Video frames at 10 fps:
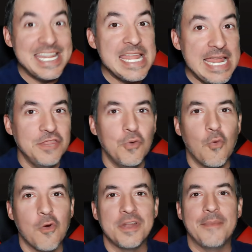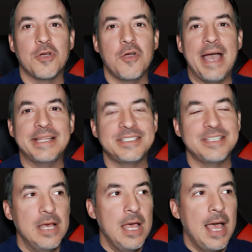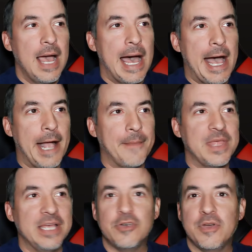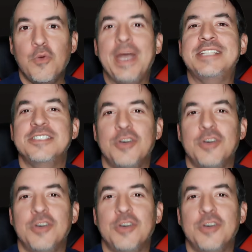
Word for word: needed the war Democrats. And so he waits until